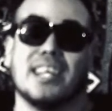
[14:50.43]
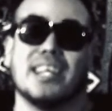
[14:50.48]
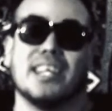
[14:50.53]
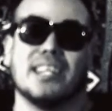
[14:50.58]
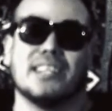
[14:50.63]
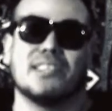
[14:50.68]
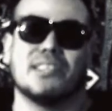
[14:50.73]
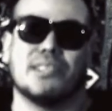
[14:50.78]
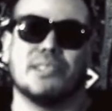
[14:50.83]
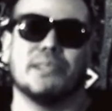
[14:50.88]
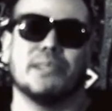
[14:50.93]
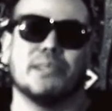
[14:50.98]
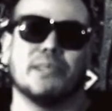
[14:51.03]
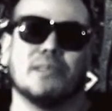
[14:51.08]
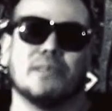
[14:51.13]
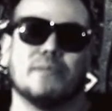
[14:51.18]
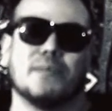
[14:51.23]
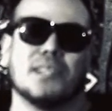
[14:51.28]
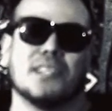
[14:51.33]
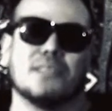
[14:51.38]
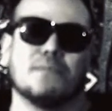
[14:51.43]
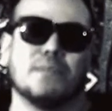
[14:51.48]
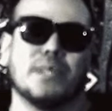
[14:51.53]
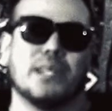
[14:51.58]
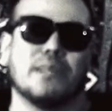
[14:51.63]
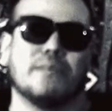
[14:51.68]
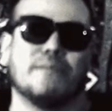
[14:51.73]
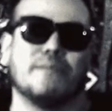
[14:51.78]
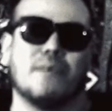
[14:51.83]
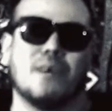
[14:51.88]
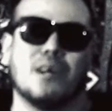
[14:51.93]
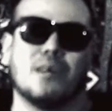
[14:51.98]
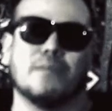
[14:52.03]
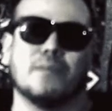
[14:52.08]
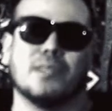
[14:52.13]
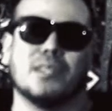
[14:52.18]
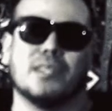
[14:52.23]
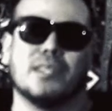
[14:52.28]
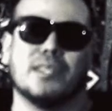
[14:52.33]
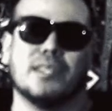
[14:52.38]
it's true, because Big
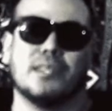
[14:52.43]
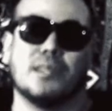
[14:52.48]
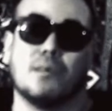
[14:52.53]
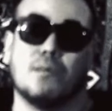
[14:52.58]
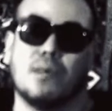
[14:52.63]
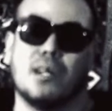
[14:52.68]
Pharma,